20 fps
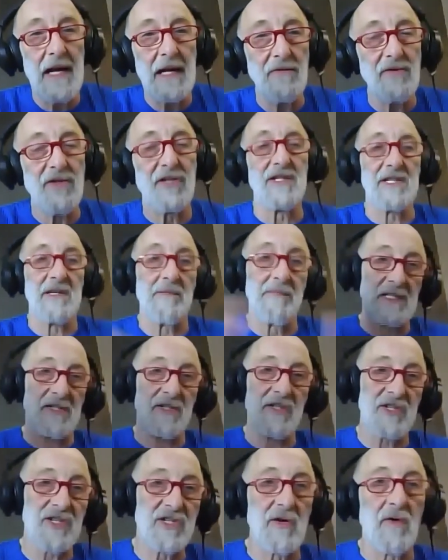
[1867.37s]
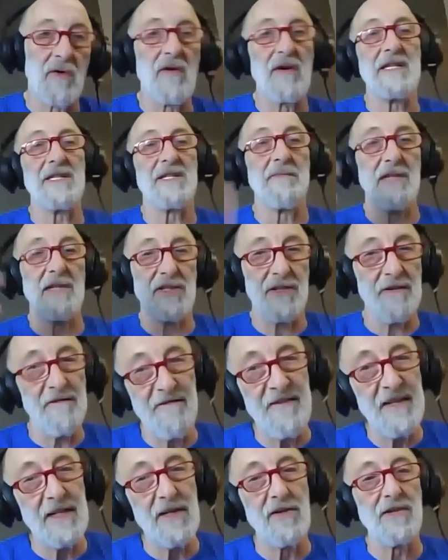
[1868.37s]
It was just a bunch of stories, a bunch of
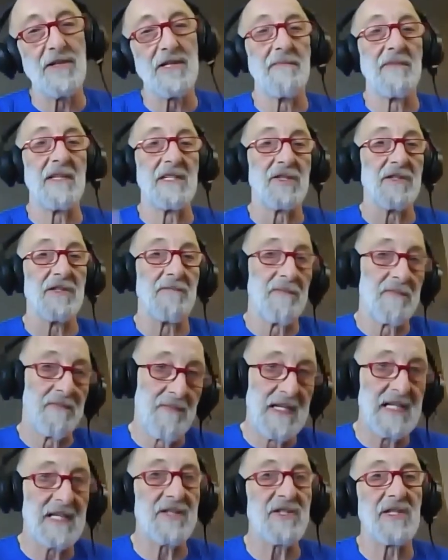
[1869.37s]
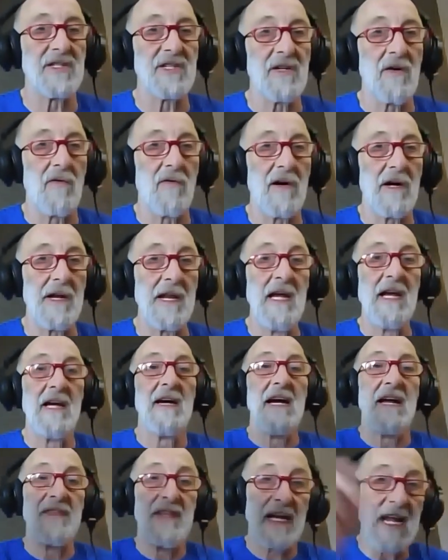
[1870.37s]
fears, a bunch of myths and so on.
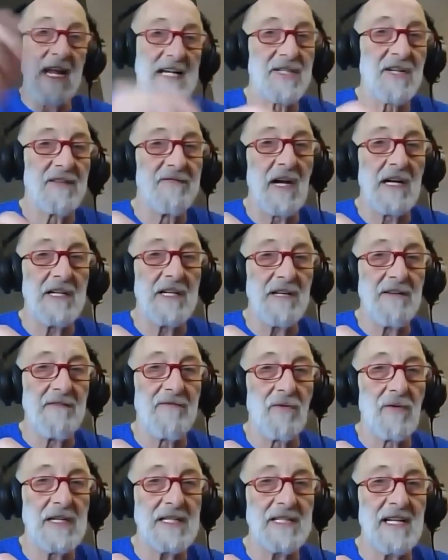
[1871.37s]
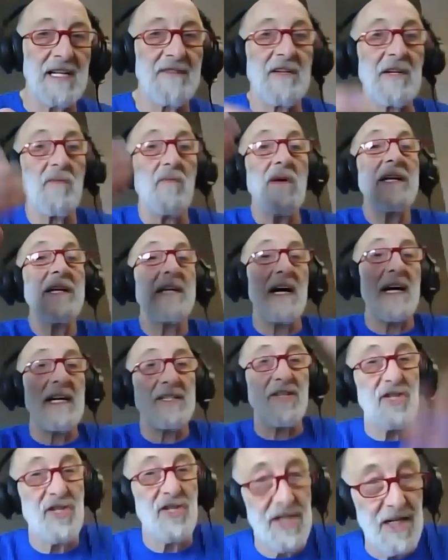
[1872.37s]
And then as of 1947, we got
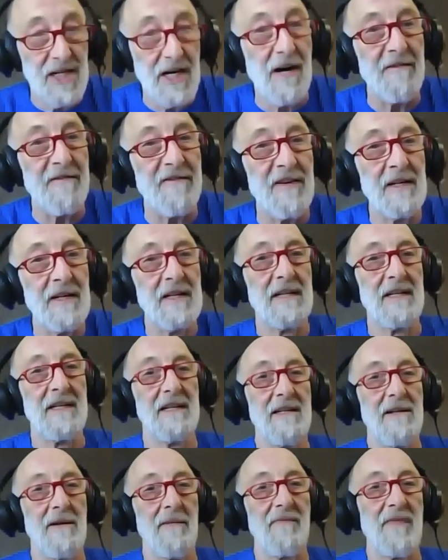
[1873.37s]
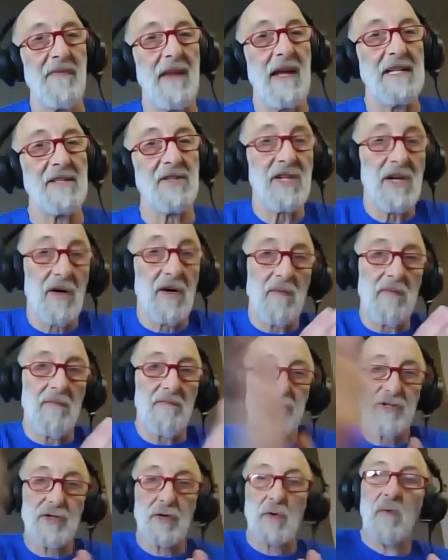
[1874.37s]
stuff. And so
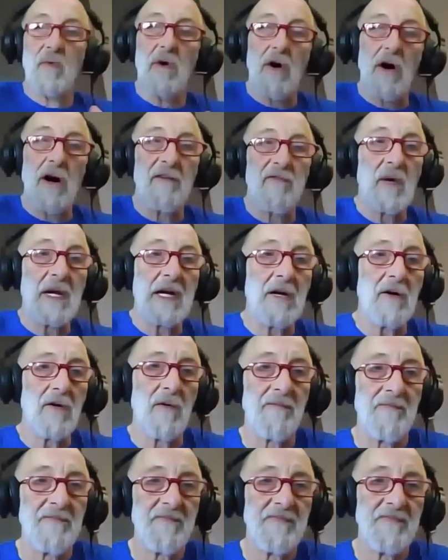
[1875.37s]
off we go.